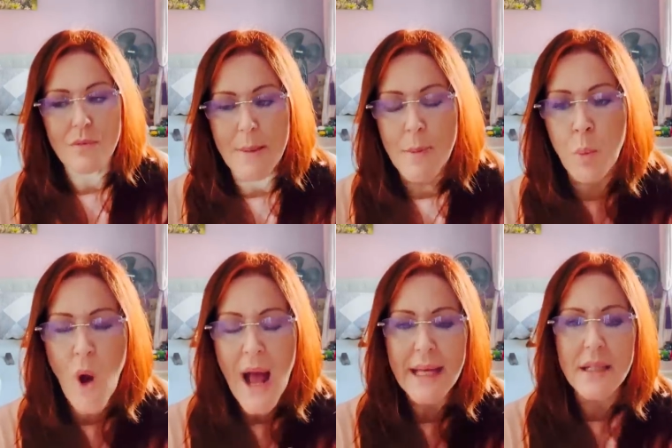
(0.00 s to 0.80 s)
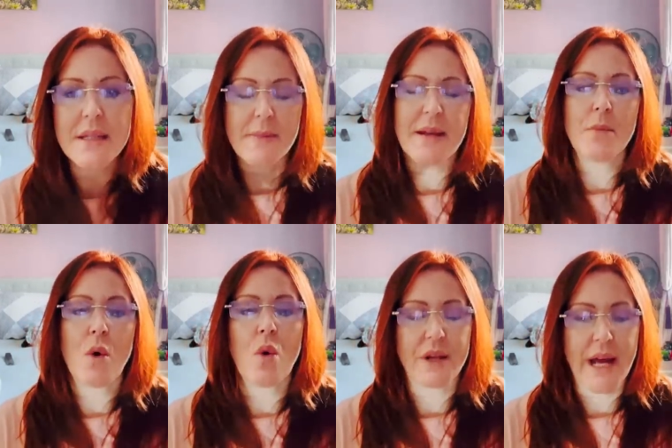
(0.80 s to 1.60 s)
But what angers me
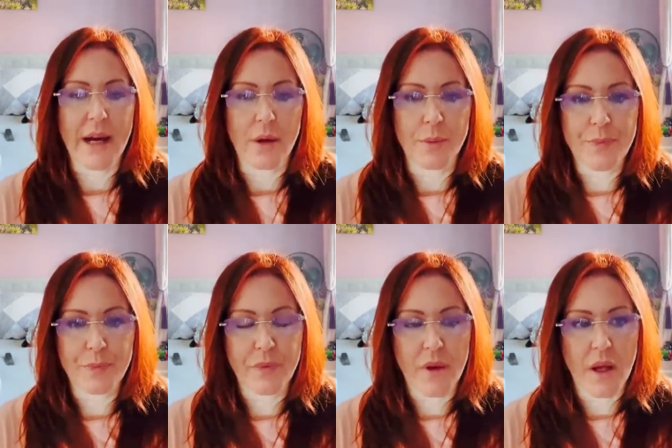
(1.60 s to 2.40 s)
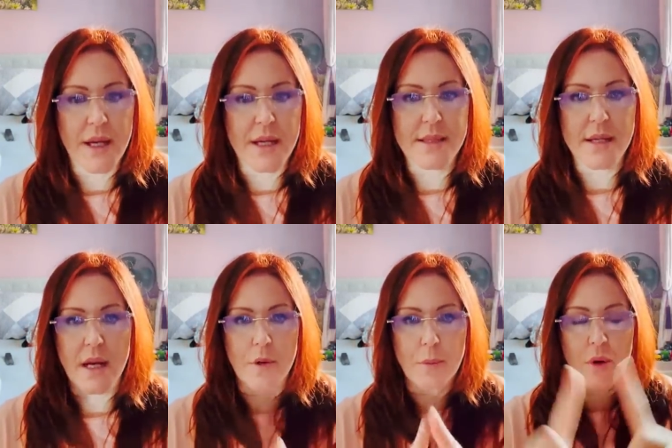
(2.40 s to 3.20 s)
more now is, and
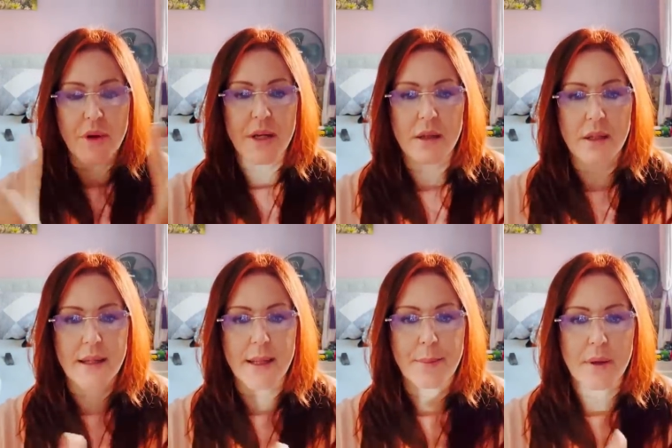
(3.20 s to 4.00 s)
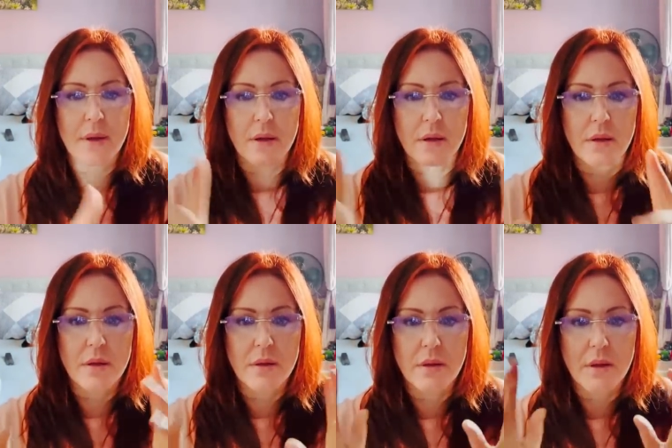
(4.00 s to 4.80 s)
I will put the little clip,
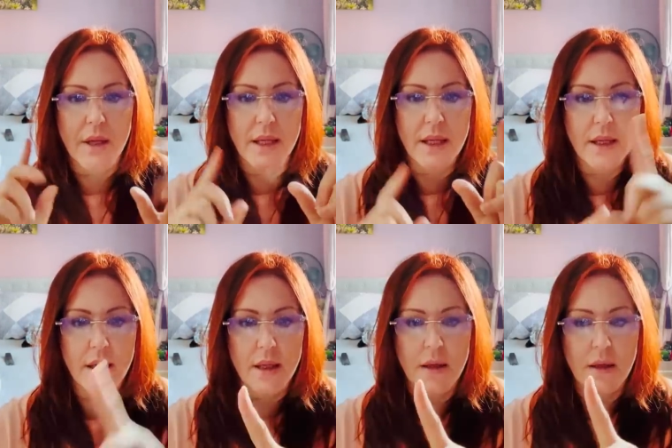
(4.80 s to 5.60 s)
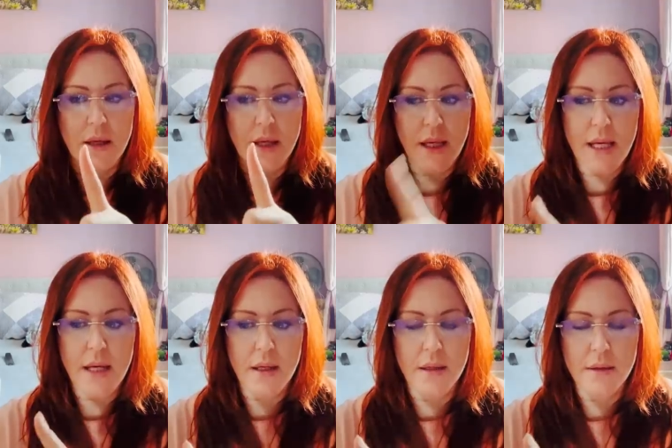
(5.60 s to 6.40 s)
I think,
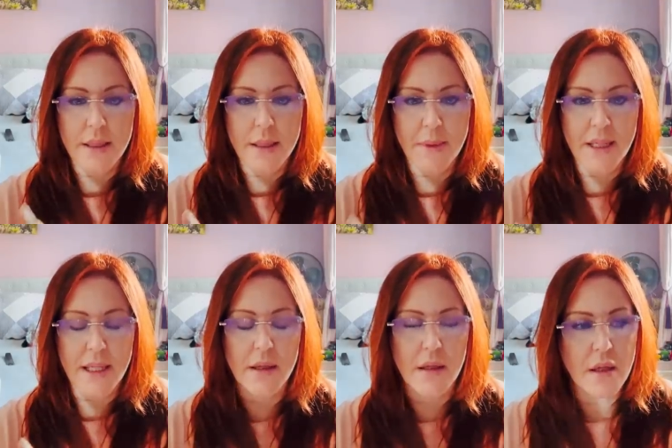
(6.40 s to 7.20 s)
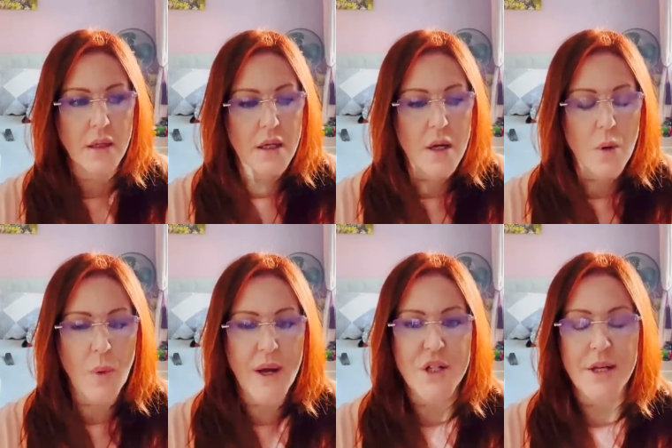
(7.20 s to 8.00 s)
here in a minute,
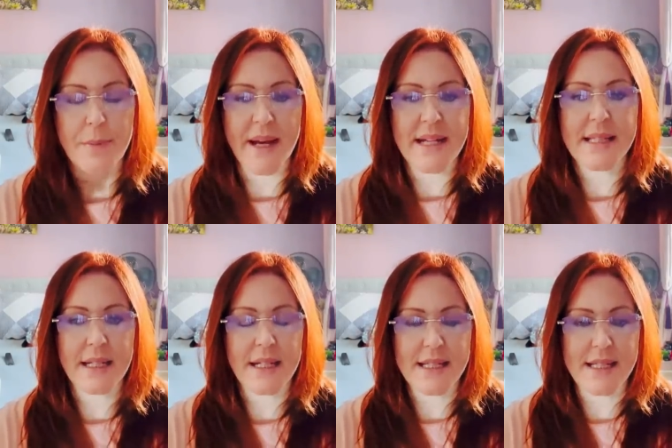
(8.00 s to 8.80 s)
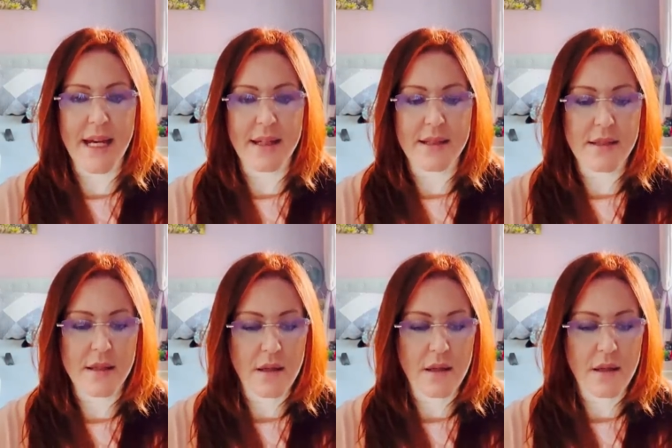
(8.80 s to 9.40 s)
where she basically says,